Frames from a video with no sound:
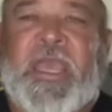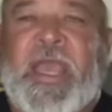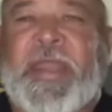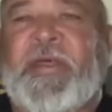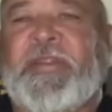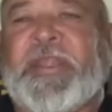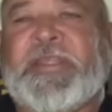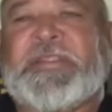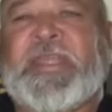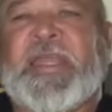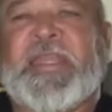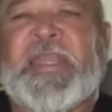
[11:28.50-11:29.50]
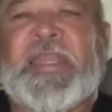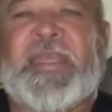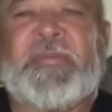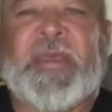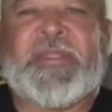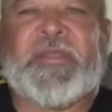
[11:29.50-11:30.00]
And understand the
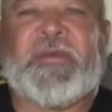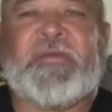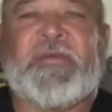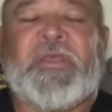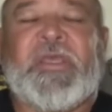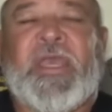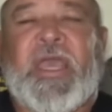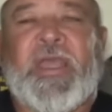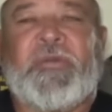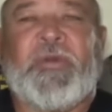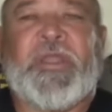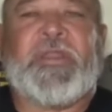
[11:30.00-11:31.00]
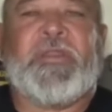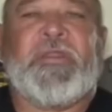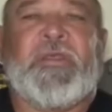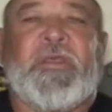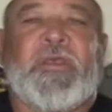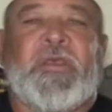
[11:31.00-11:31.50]
league better. And we
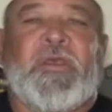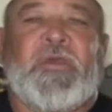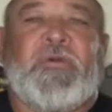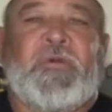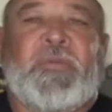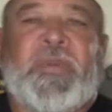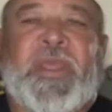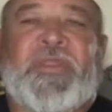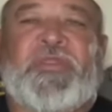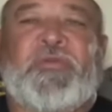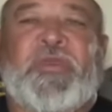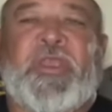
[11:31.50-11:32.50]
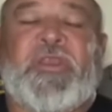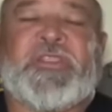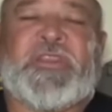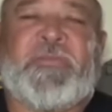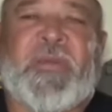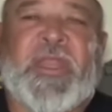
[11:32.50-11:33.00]
played 3
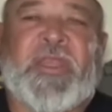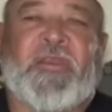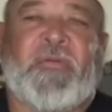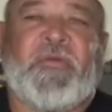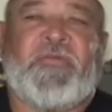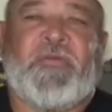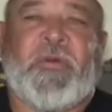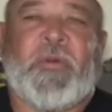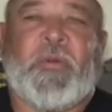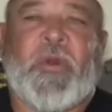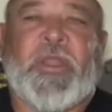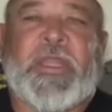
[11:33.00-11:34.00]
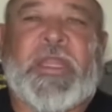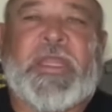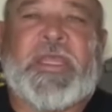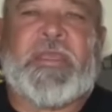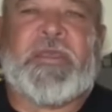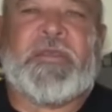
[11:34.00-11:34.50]
years of Money Cup before we won the
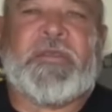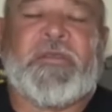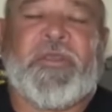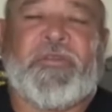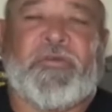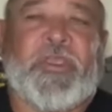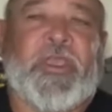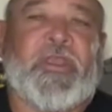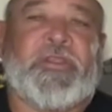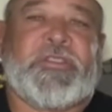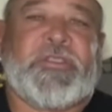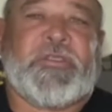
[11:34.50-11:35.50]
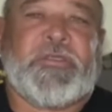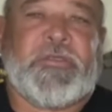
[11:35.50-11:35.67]
league. 3 years.